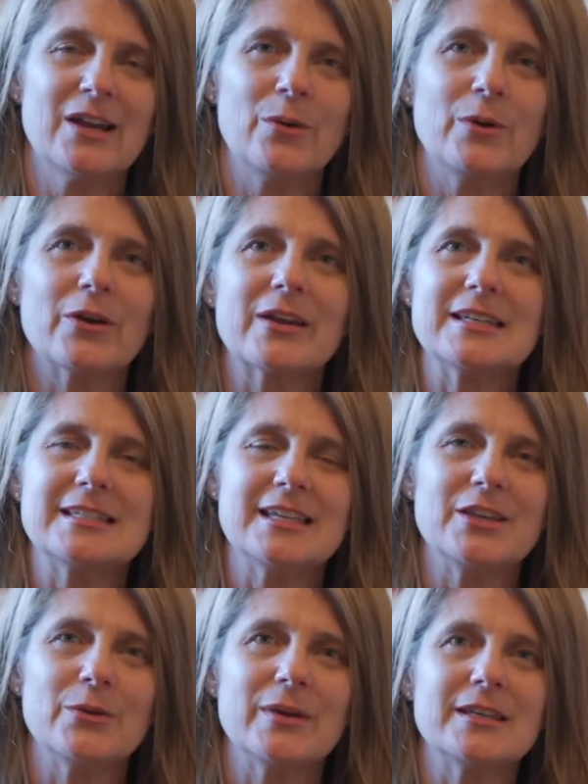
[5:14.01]
We are
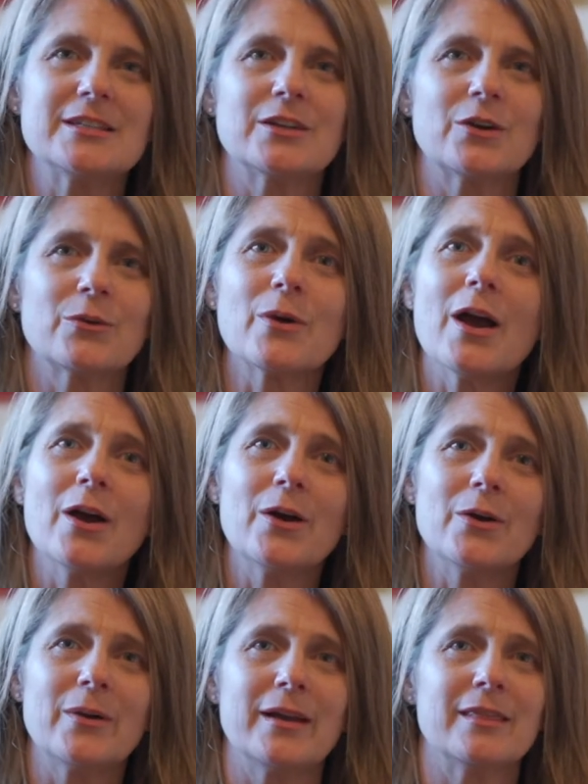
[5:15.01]
continuing to
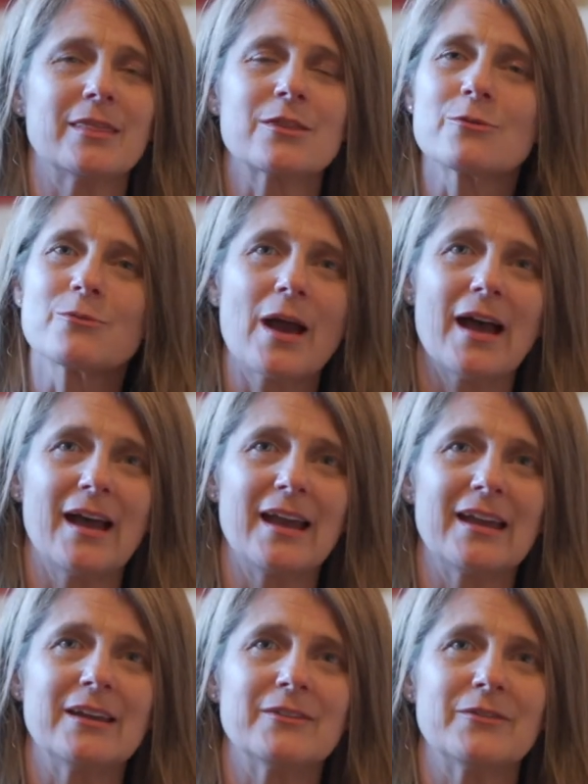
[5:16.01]
grow and
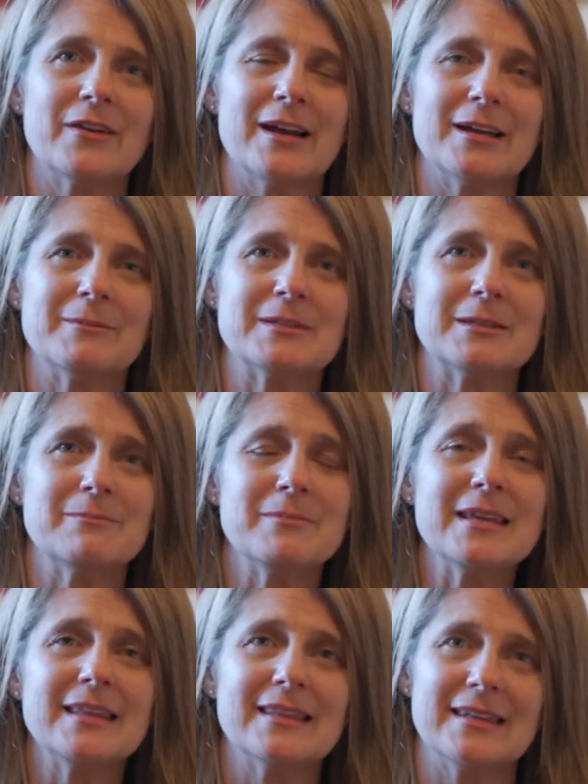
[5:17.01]
thrive to
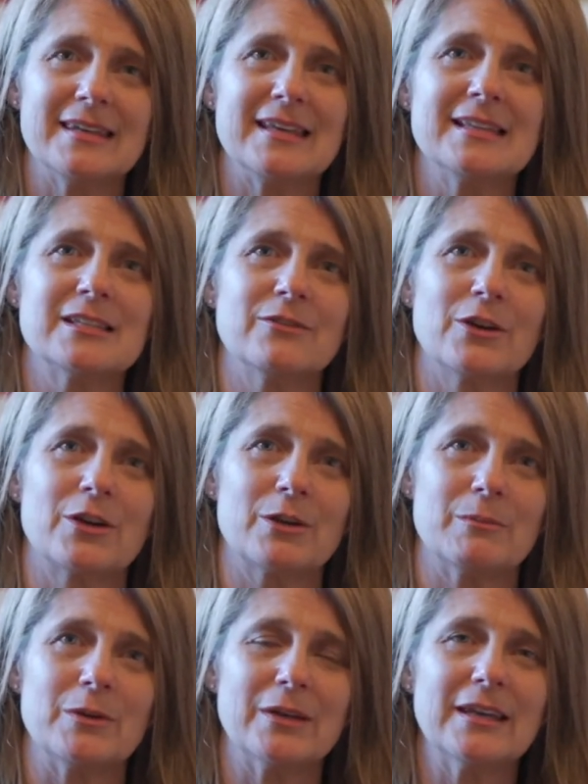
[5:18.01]
meet the needs of our
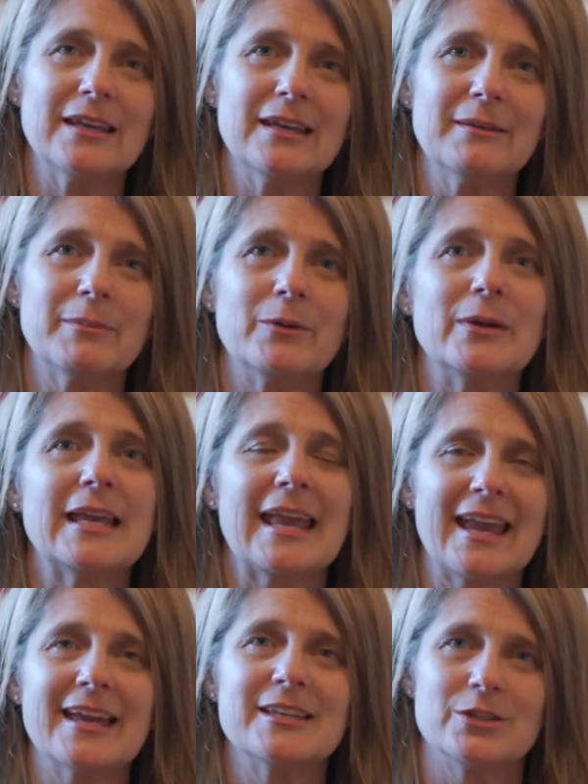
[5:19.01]
community, but we
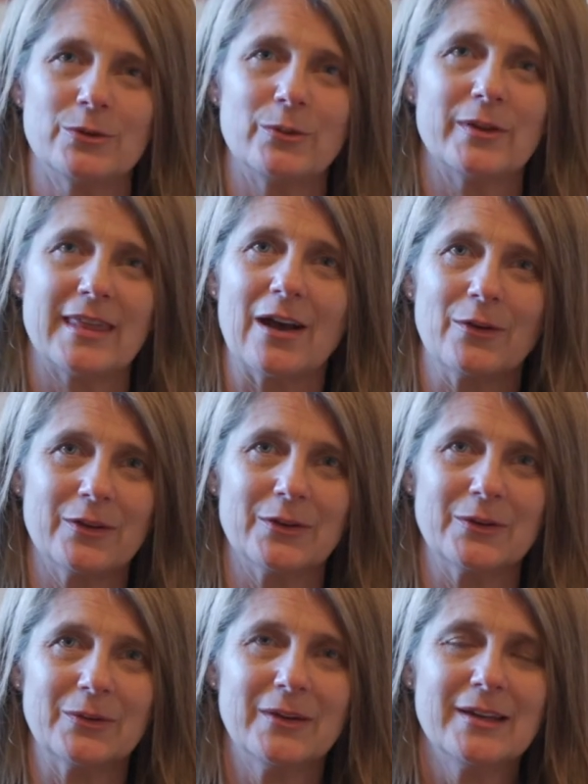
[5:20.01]
can't do it without
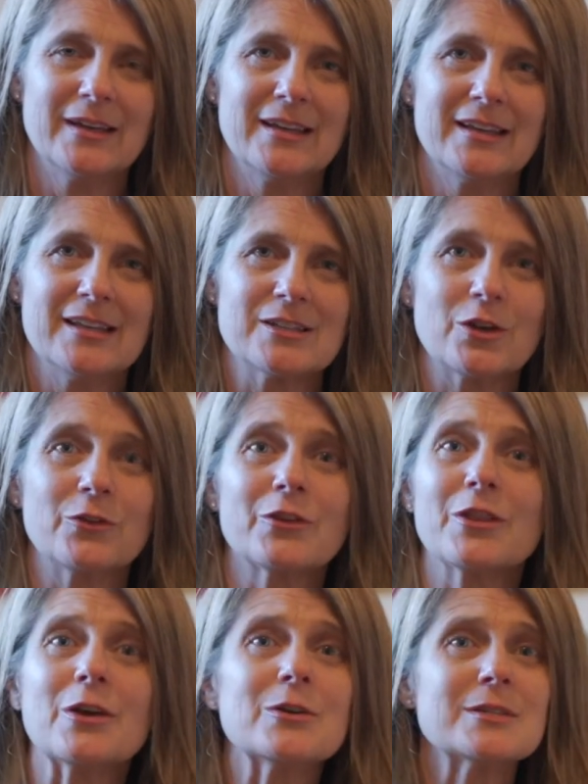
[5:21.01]
you. So for
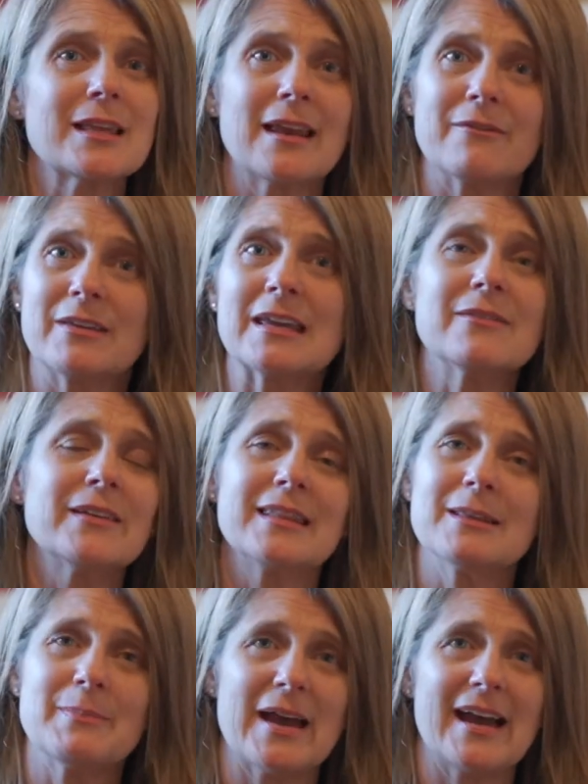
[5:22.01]
those that have given in
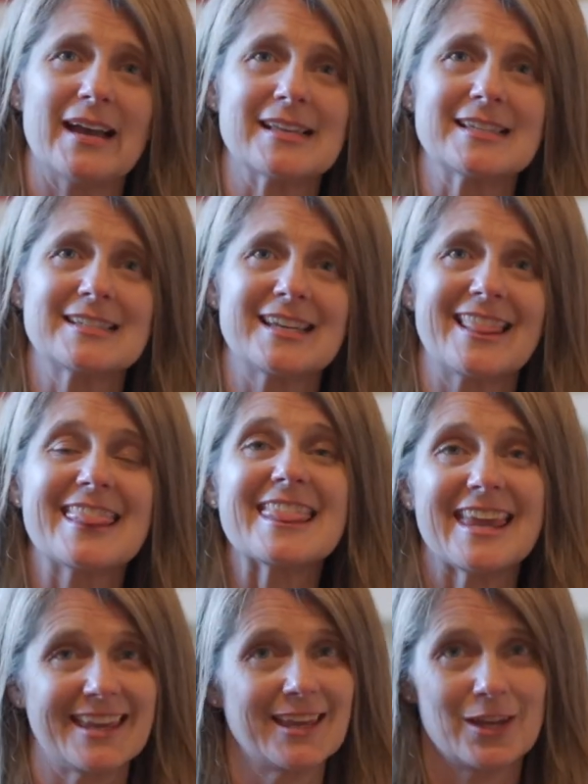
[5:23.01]
the past,
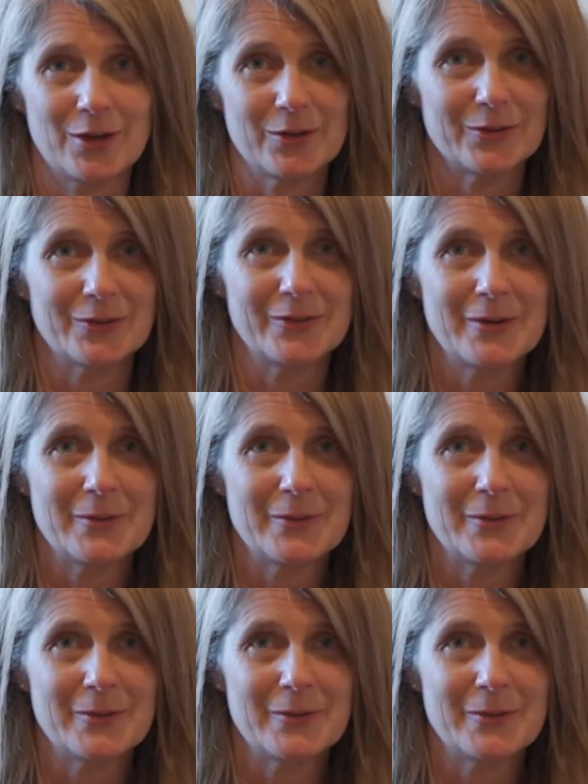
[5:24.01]
thank you.